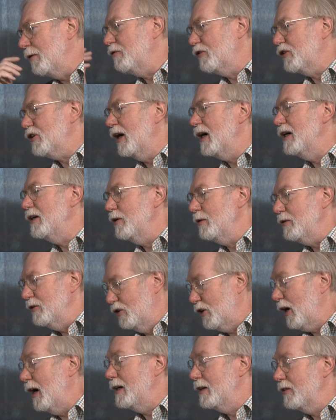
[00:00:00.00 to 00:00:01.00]

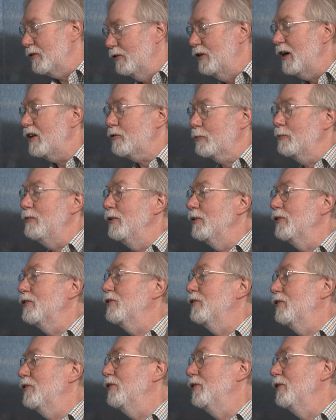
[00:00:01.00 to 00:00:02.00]
China's desperate
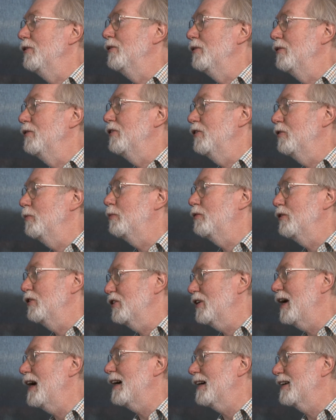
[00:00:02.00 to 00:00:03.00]
to
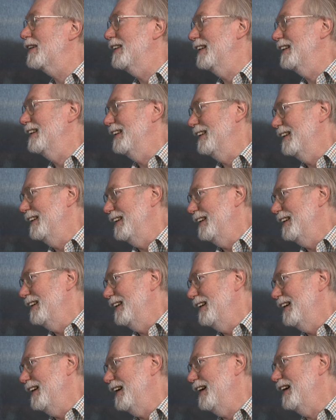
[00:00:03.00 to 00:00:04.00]
protect
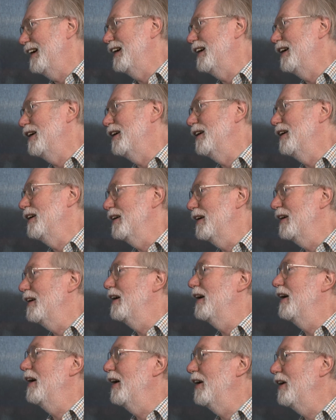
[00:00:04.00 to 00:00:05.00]

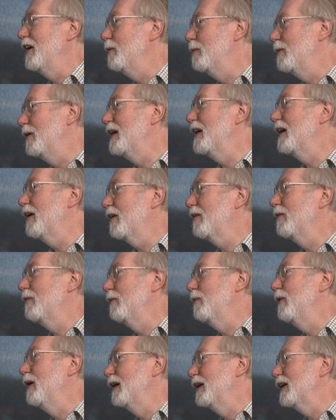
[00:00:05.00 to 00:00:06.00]
an open
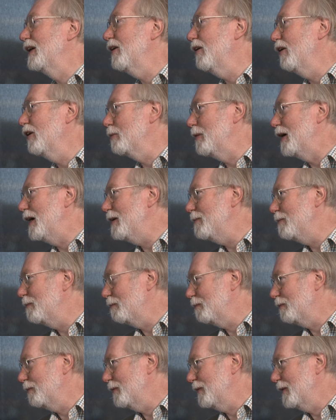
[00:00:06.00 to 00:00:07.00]
world economy,
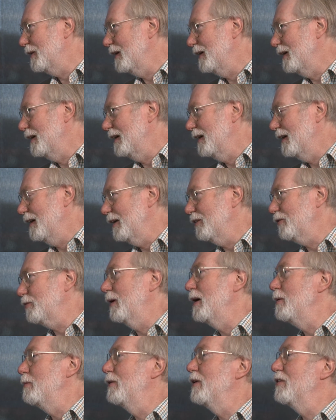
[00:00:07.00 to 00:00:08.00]
that's
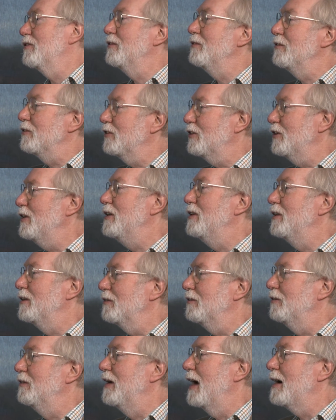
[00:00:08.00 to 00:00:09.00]
why President Xi
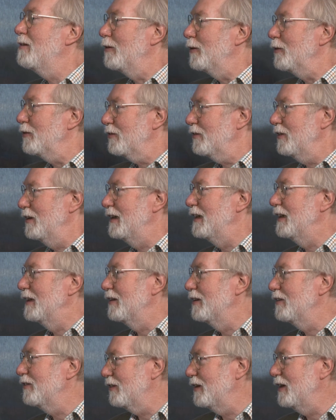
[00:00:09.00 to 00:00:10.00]
at Davos earlier
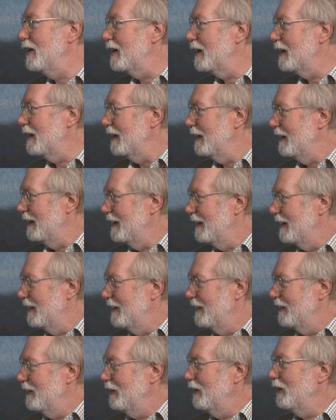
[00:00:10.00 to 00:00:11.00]
this year
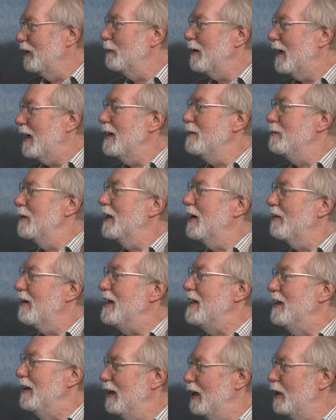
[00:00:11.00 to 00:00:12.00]
became the
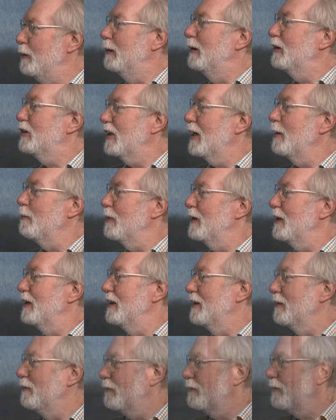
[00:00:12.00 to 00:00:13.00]
great global
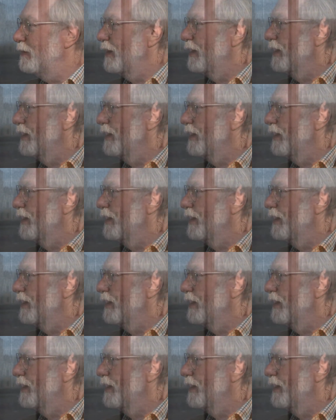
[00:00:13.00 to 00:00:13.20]
champion of